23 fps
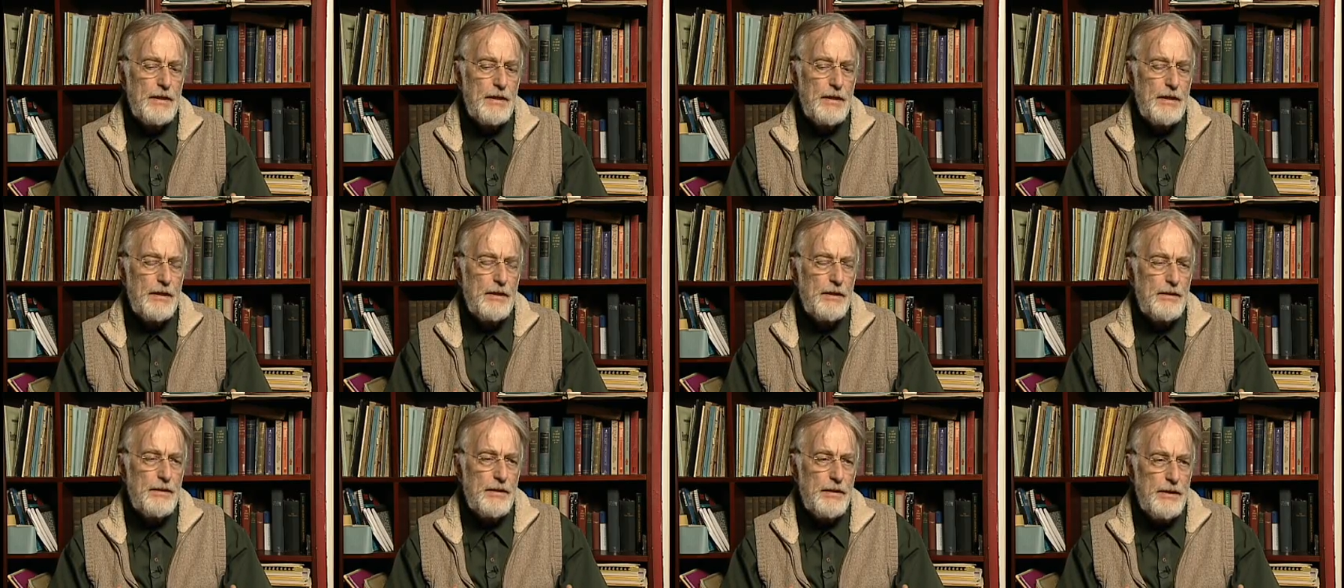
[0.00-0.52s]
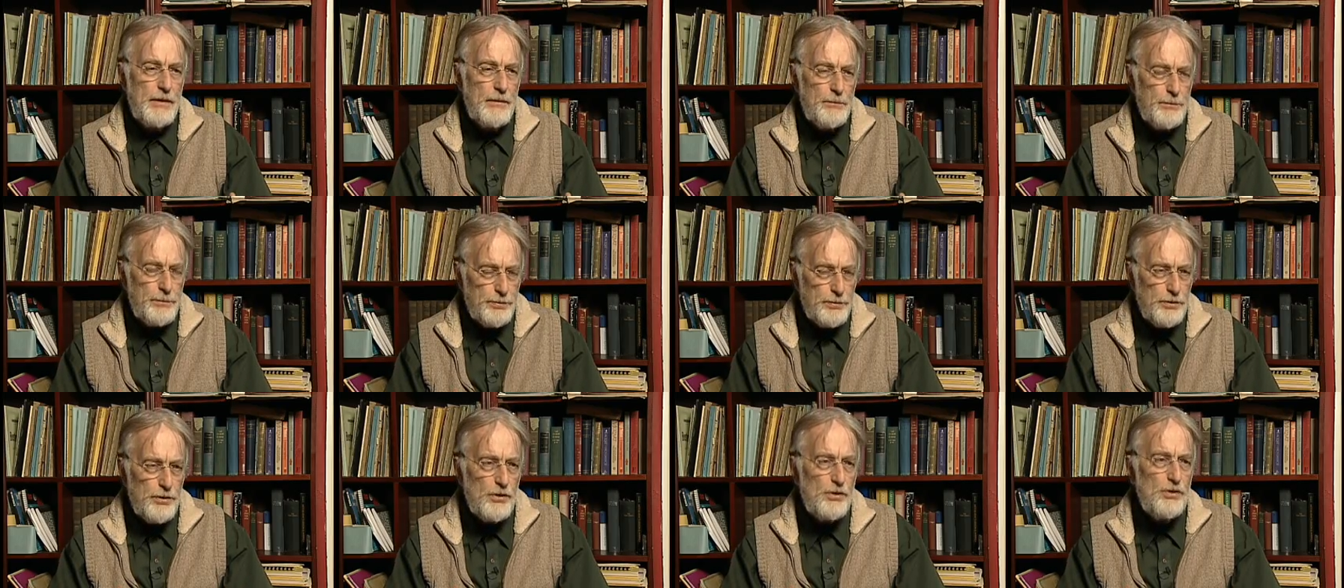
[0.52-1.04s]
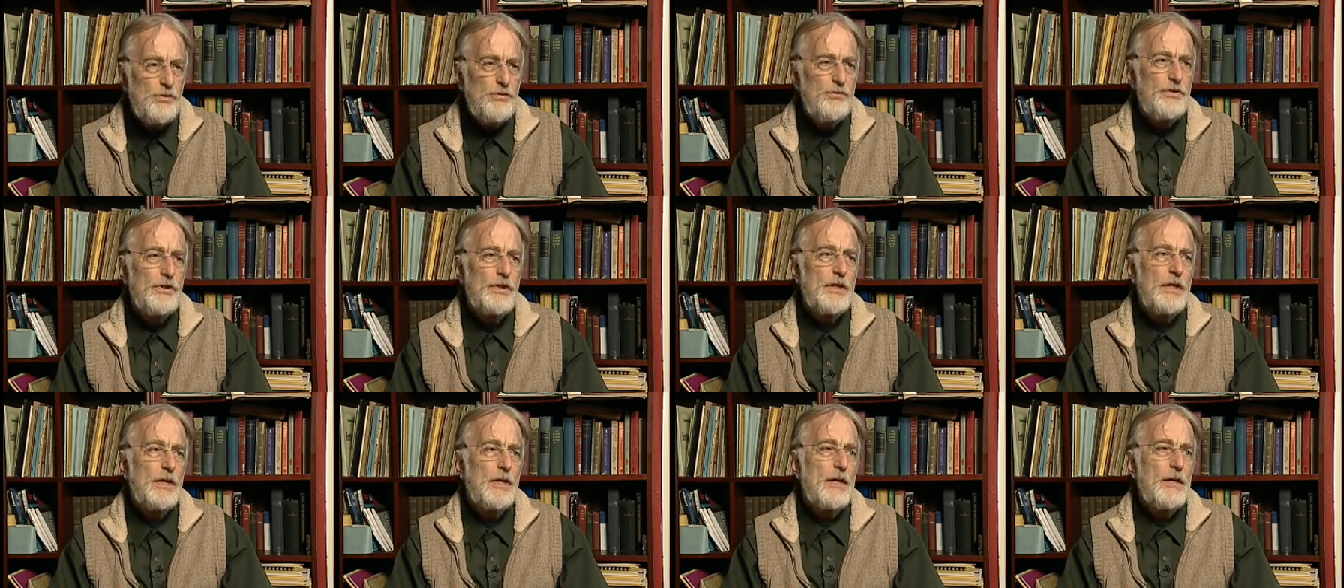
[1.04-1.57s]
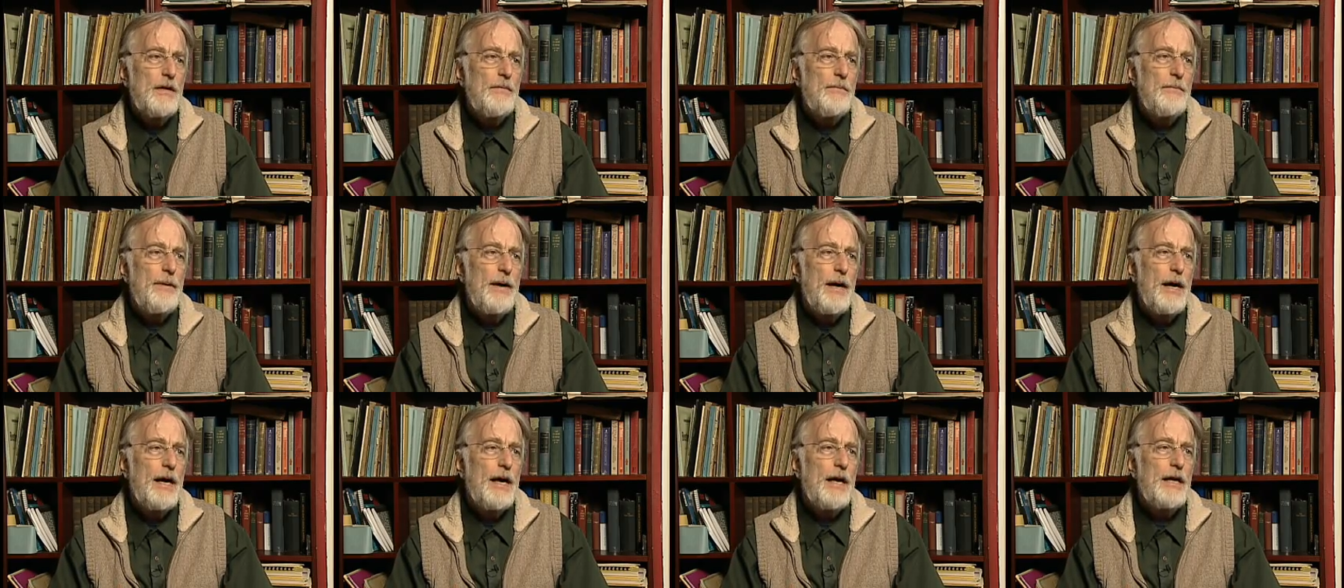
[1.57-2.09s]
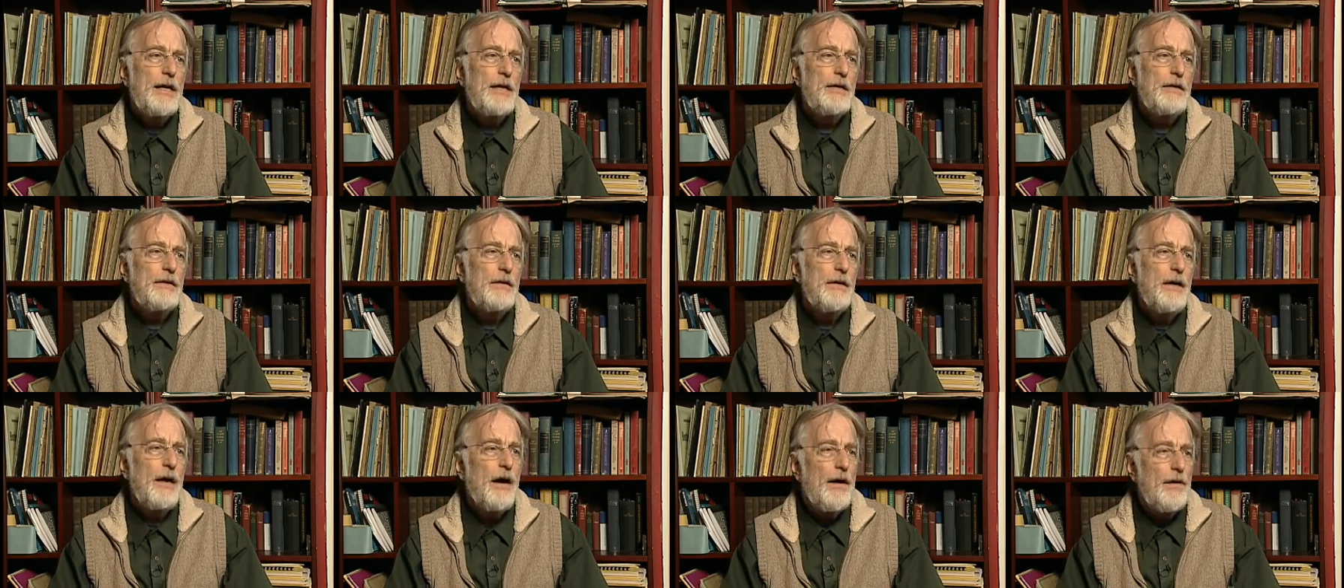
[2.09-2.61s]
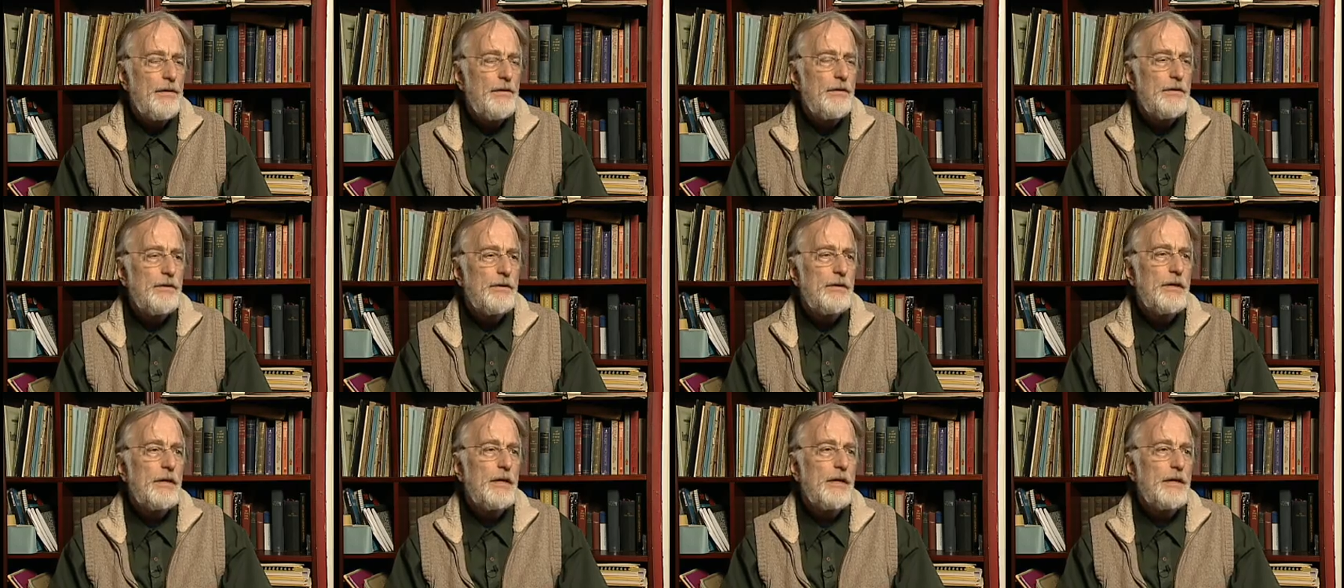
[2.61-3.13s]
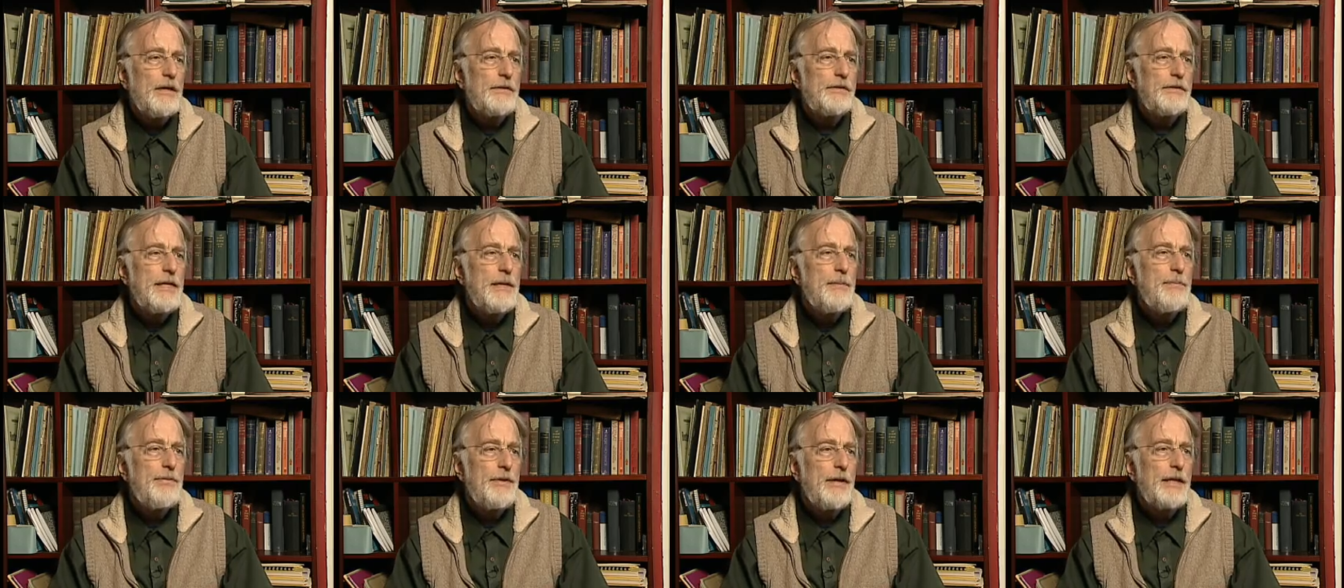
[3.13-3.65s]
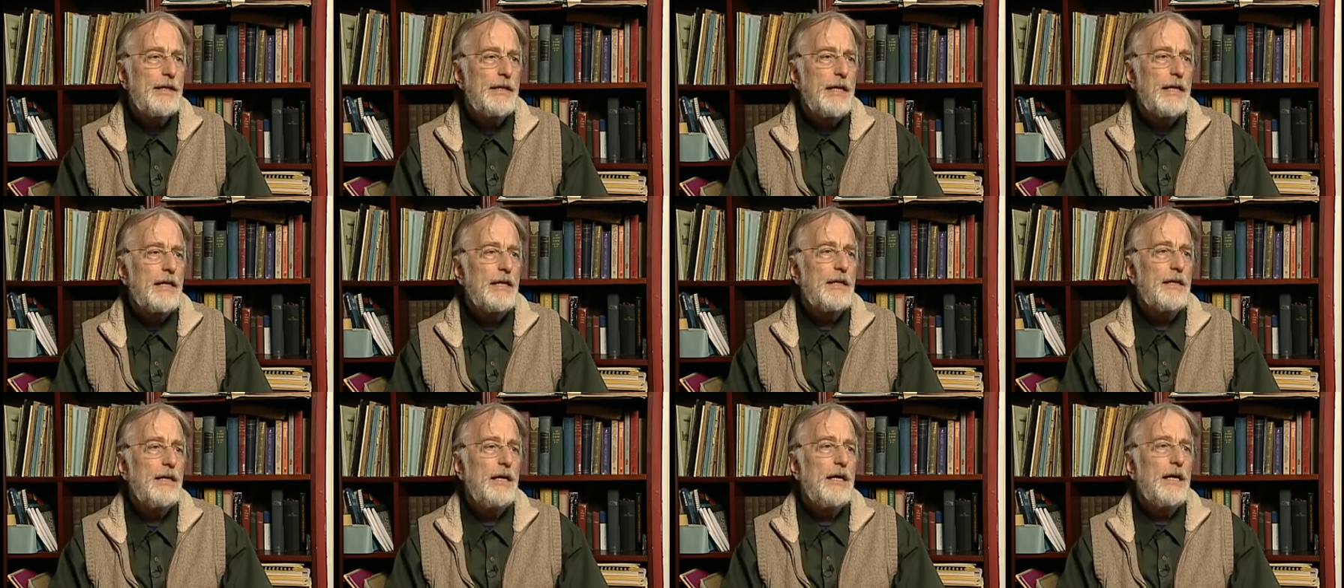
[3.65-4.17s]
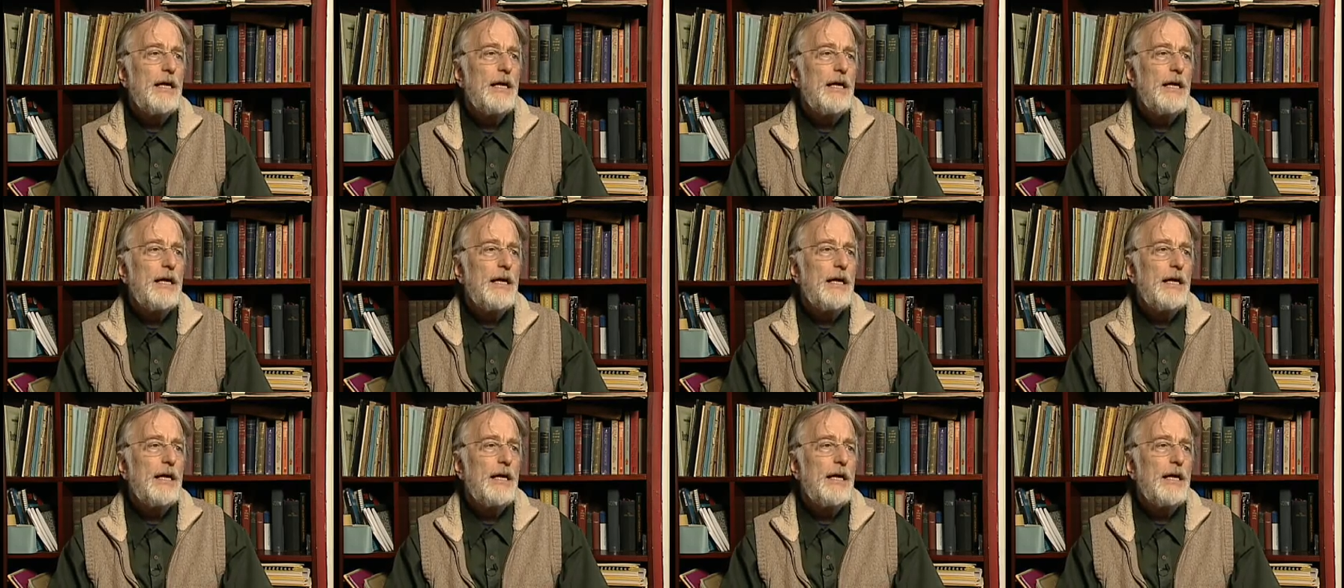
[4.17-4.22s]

uh, improved by other uh, deep thinking